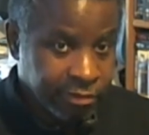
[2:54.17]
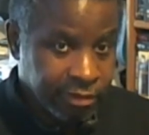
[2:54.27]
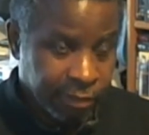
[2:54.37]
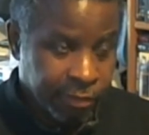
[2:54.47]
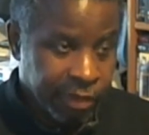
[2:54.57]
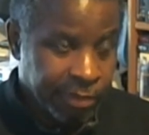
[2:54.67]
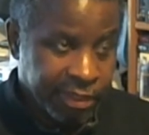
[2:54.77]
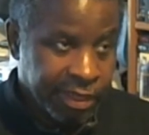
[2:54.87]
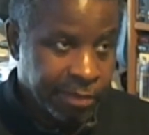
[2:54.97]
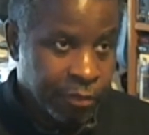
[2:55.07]
you know, when they make
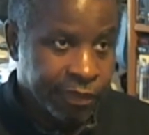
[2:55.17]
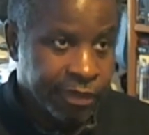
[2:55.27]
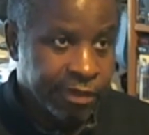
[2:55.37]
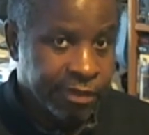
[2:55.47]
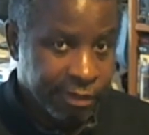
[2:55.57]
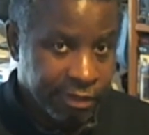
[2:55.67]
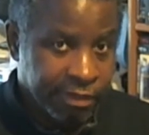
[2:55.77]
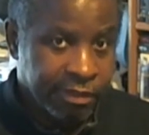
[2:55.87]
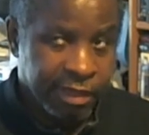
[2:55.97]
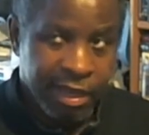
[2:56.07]
that movie,
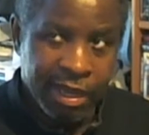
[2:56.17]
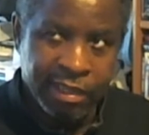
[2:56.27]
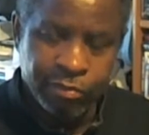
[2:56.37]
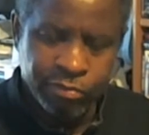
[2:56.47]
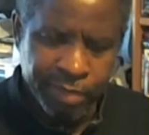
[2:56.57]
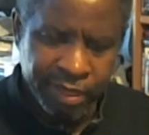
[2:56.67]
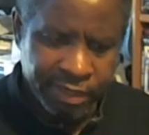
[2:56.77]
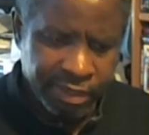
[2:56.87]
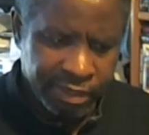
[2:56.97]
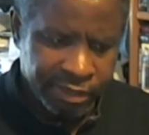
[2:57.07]
the guy I think was
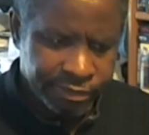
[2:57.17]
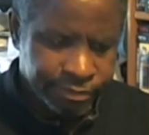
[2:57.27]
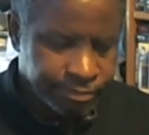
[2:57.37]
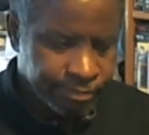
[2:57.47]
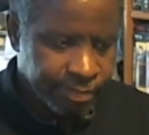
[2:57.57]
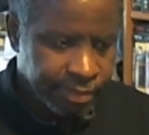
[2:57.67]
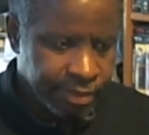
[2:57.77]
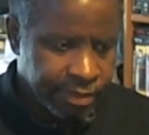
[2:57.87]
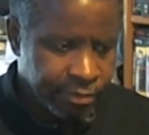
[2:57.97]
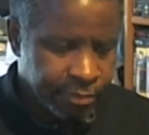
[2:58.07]

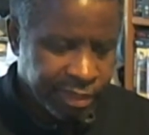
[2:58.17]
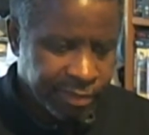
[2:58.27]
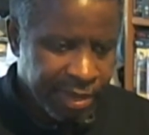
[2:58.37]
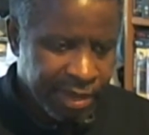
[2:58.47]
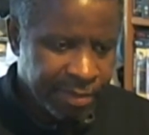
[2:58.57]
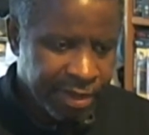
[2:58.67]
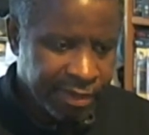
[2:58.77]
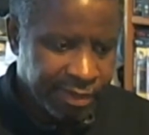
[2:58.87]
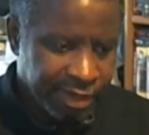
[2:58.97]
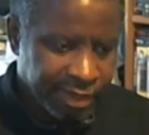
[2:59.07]
made the
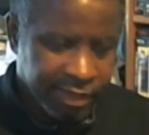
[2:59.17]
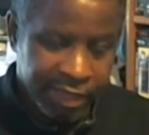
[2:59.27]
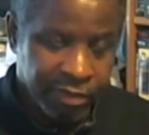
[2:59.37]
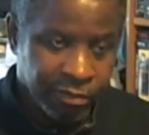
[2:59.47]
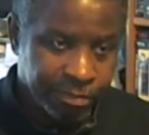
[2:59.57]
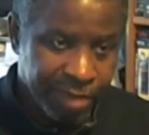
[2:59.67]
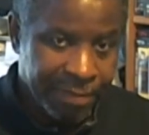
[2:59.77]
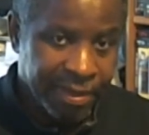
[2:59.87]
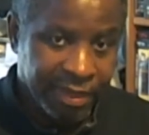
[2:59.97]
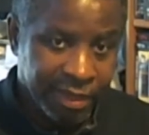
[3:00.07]
Batman Lego
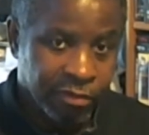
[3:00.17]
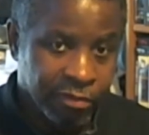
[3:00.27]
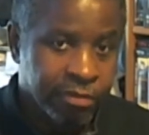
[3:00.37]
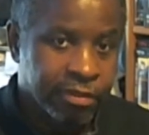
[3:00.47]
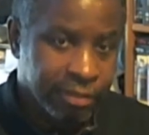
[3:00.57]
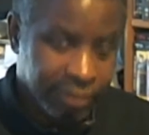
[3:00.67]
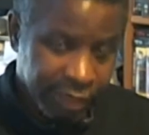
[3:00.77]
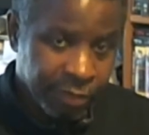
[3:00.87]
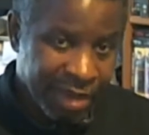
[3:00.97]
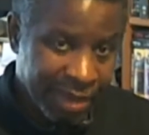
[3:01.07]

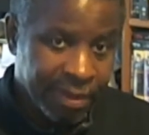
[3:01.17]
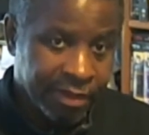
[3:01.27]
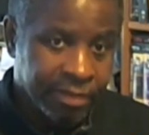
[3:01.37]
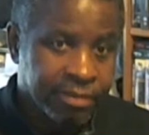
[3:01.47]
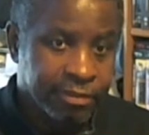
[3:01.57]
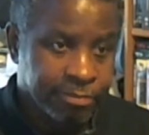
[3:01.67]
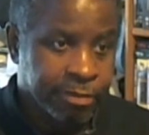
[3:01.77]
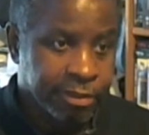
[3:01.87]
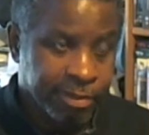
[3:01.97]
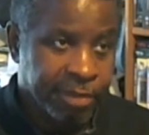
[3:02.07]
Batman is
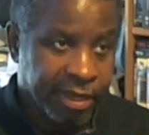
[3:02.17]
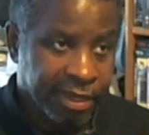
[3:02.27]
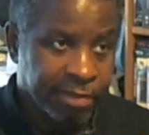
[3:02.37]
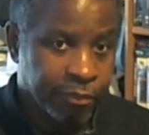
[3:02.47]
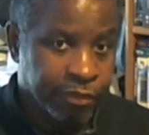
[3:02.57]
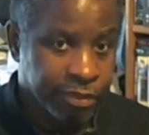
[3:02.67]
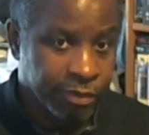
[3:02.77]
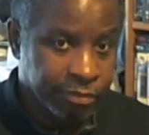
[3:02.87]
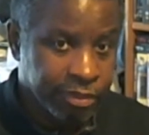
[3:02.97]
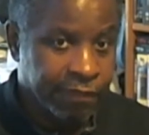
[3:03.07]
supposed to be making that movie,
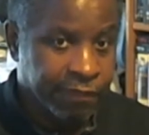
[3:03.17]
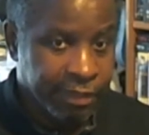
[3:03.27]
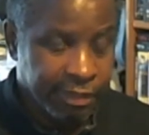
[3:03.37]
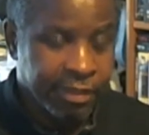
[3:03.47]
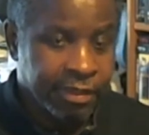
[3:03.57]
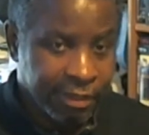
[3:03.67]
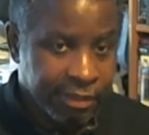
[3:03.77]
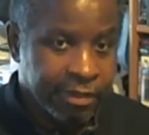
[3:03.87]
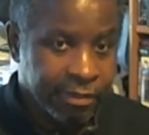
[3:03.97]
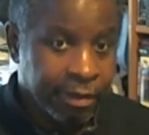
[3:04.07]
so definitely
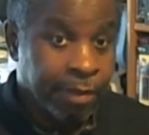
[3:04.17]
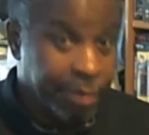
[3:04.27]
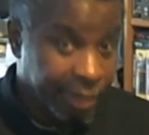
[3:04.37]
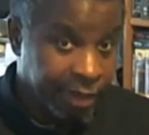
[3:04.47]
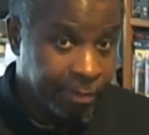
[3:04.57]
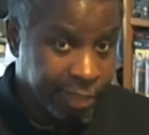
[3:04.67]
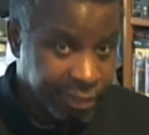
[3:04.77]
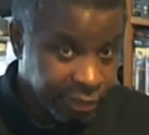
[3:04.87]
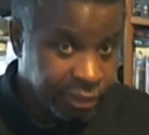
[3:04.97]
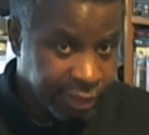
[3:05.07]
pick him.
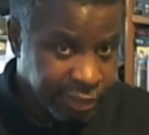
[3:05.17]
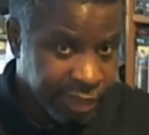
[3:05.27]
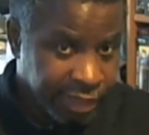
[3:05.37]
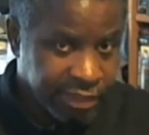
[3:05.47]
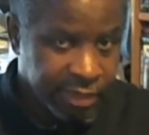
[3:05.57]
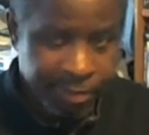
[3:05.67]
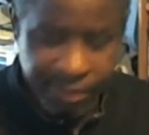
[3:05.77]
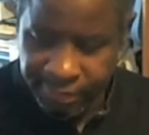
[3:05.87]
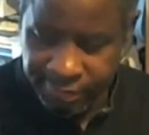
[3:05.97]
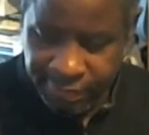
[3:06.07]
That's just an inside tip,
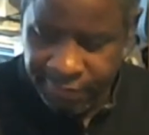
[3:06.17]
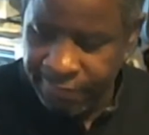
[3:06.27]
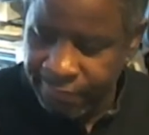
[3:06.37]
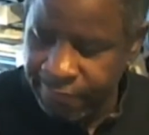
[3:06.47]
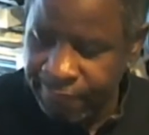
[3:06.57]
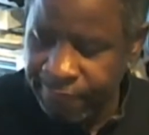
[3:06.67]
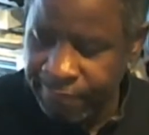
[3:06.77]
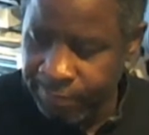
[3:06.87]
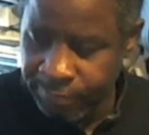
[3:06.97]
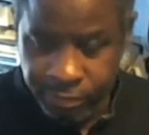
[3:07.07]
okay?
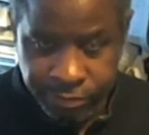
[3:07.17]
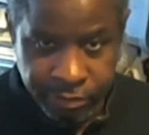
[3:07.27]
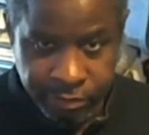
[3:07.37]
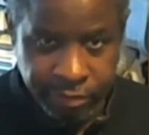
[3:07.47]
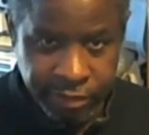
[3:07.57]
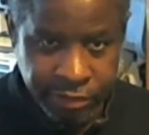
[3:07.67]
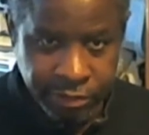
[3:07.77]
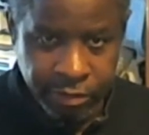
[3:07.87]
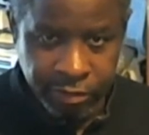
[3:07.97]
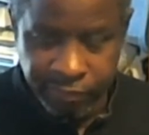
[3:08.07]
There we go. So the digital
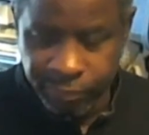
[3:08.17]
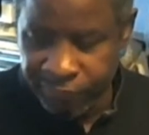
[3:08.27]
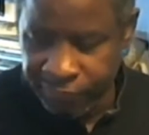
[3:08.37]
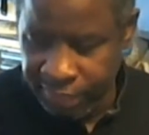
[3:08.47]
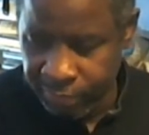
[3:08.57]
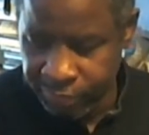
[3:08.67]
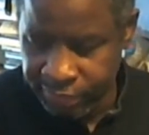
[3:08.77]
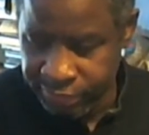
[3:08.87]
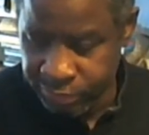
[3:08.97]
code giveaway for that one as